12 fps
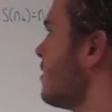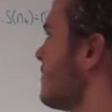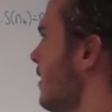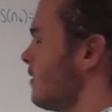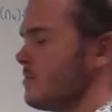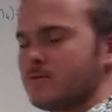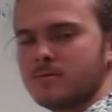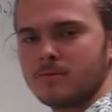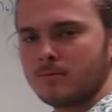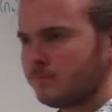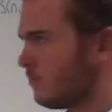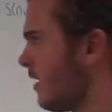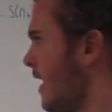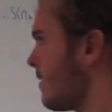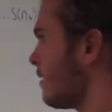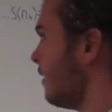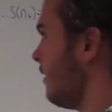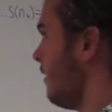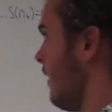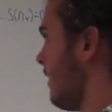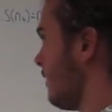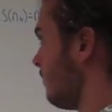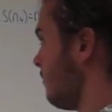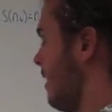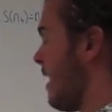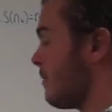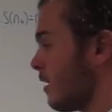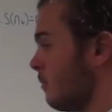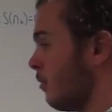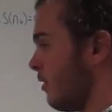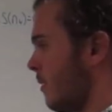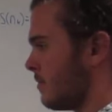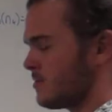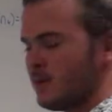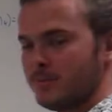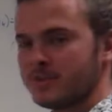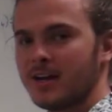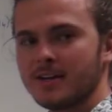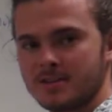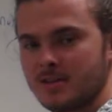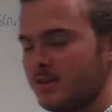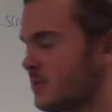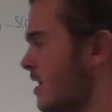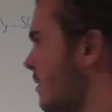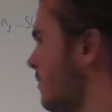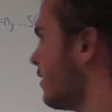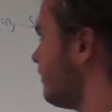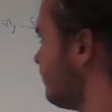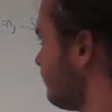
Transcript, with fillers: you about these and, and amicable numbers that pertains to this topic